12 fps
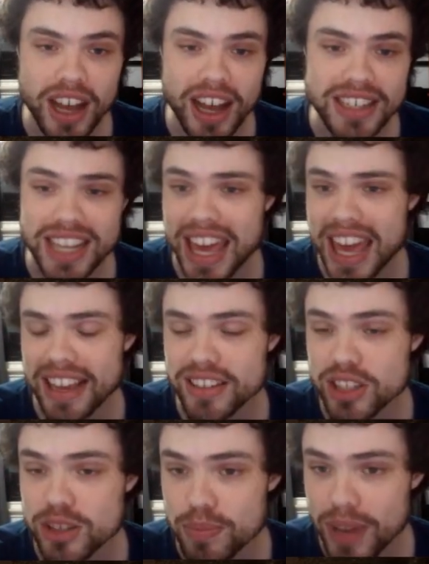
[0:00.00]
tank
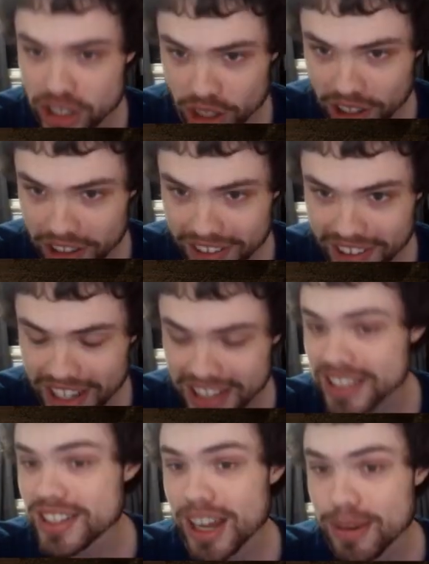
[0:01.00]
special, and
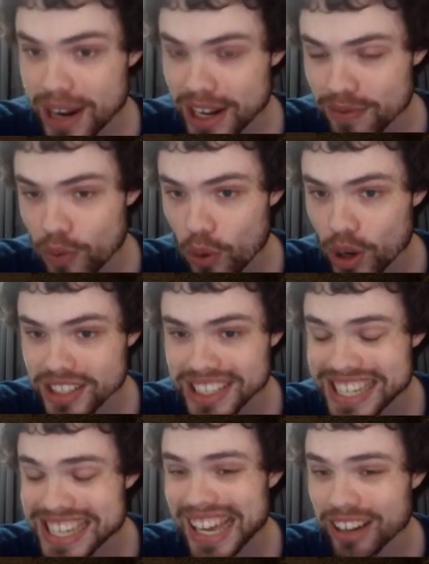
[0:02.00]
that's Type 94,
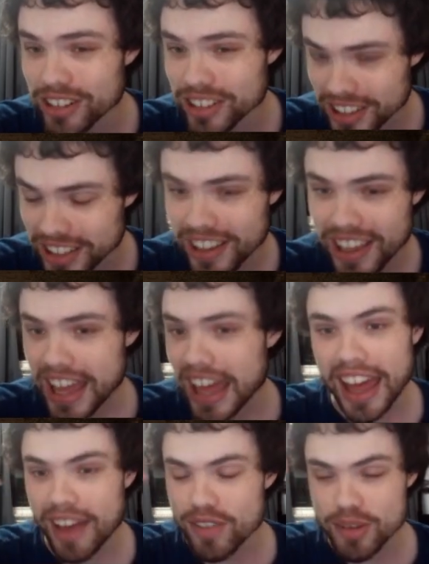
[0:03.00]
TK early.
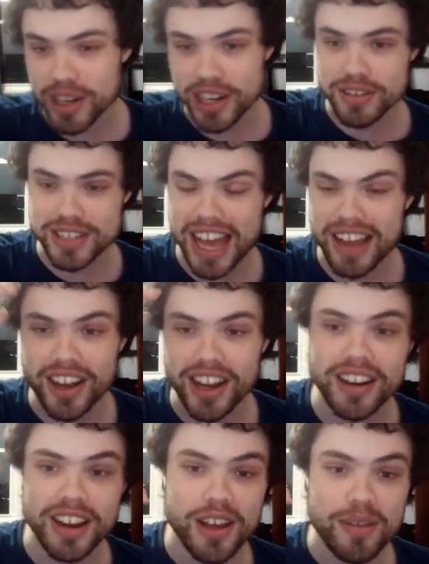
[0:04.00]
Everybody knows that
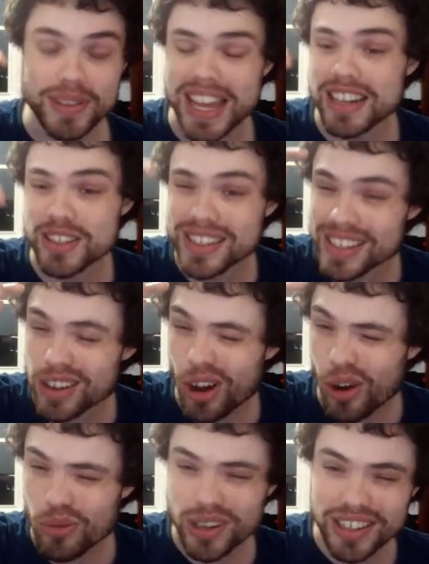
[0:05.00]
card, but that is the
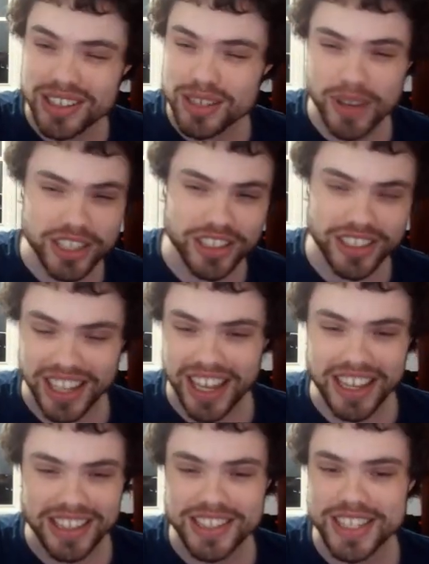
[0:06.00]
only special
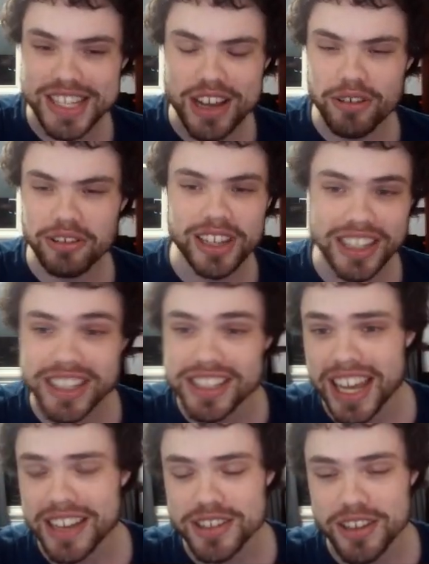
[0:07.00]
tank, and this is the only elite
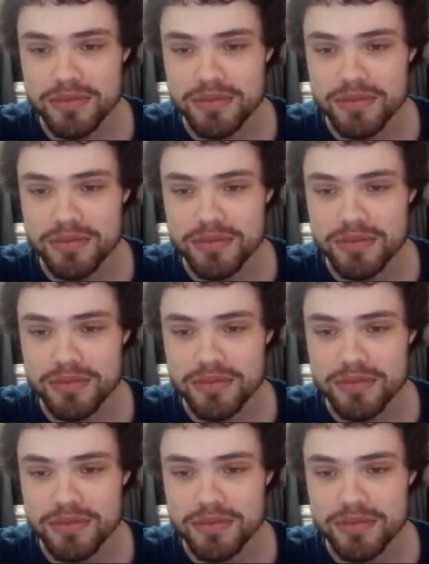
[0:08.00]
tank, so